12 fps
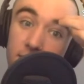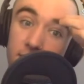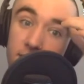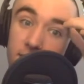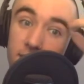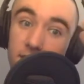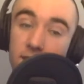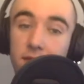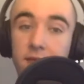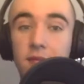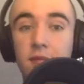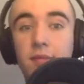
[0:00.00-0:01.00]

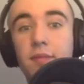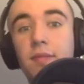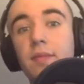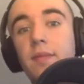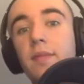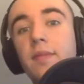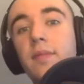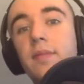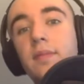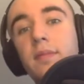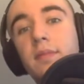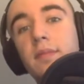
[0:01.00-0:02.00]

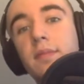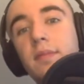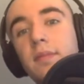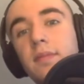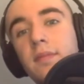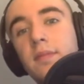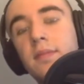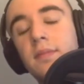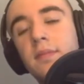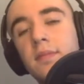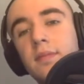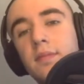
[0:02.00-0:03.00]

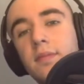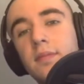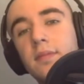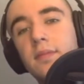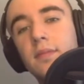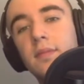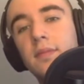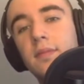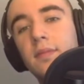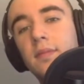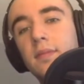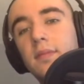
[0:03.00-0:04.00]

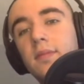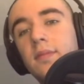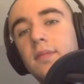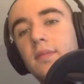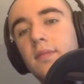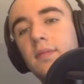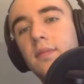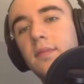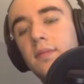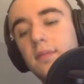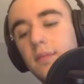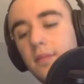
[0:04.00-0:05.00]

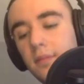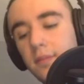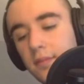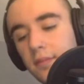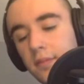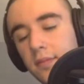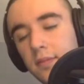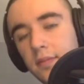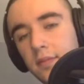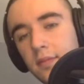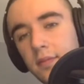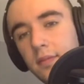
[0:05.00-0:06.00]

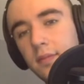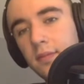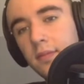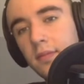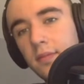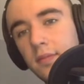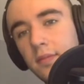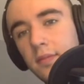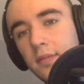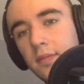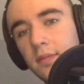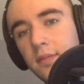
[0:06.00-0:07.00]

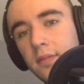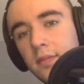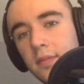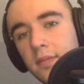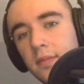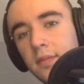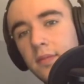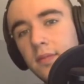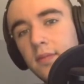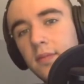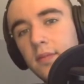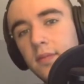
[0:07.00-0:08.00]
No words are spoken by the person on screen.